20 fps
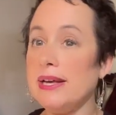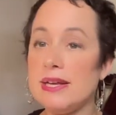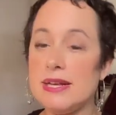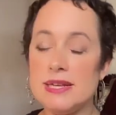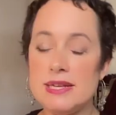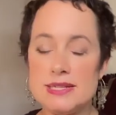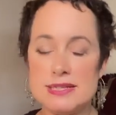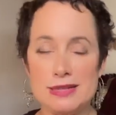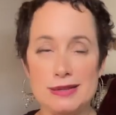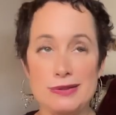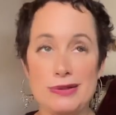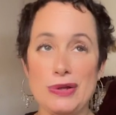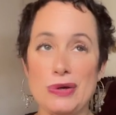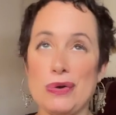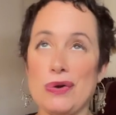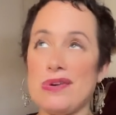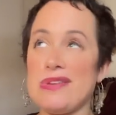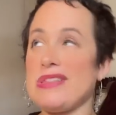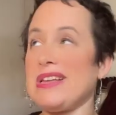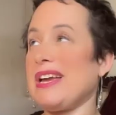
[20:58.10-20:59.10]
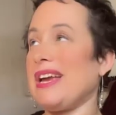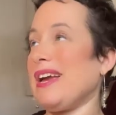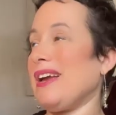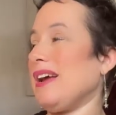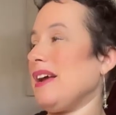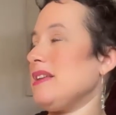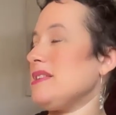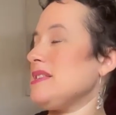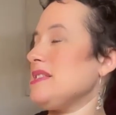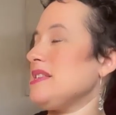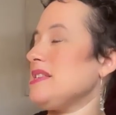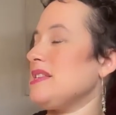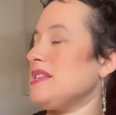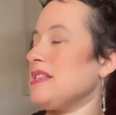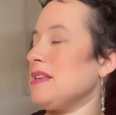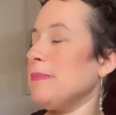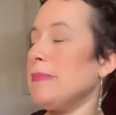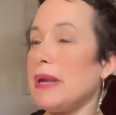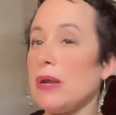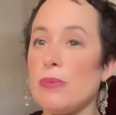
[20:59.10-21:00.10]
is literally, I said
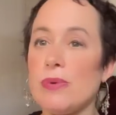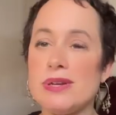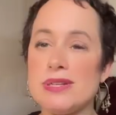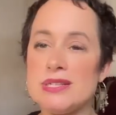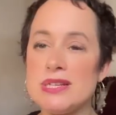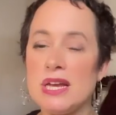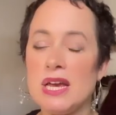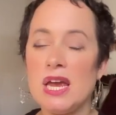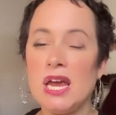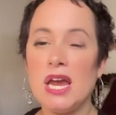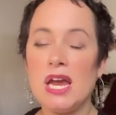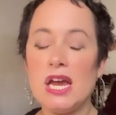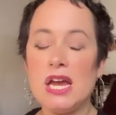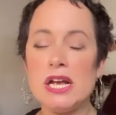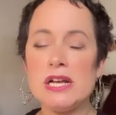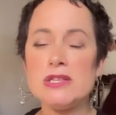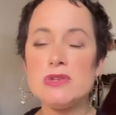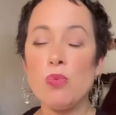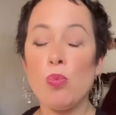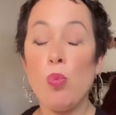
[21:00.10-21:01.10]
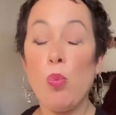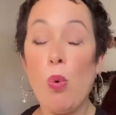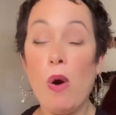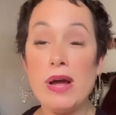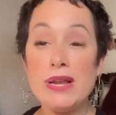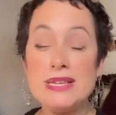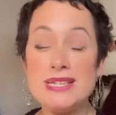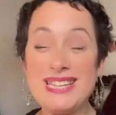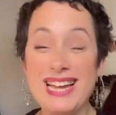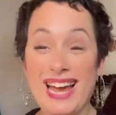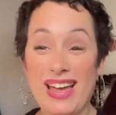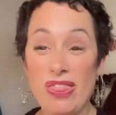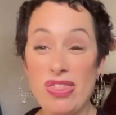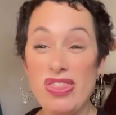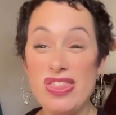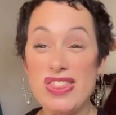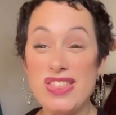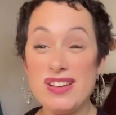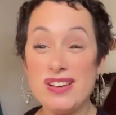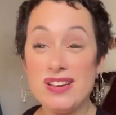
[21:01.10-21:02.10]
this to somebody once, it's
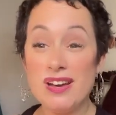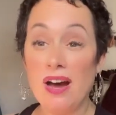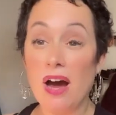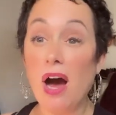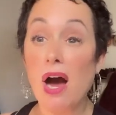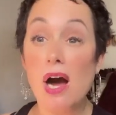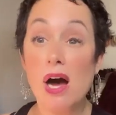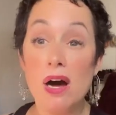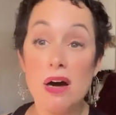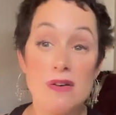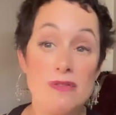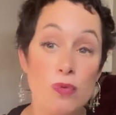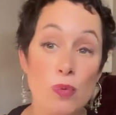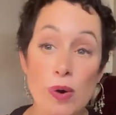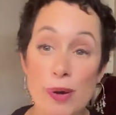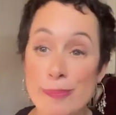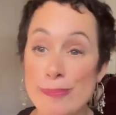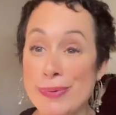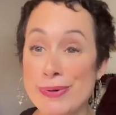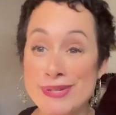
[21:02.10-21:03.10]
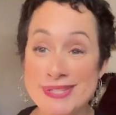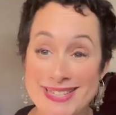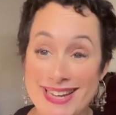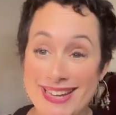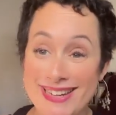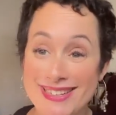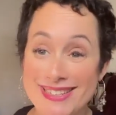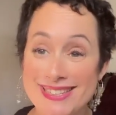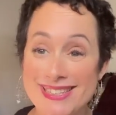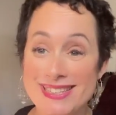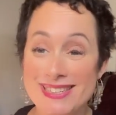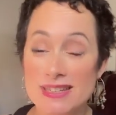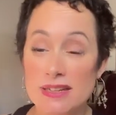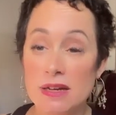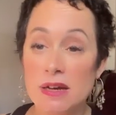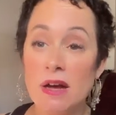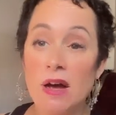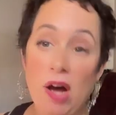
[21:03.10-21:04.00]
1/10 of 1%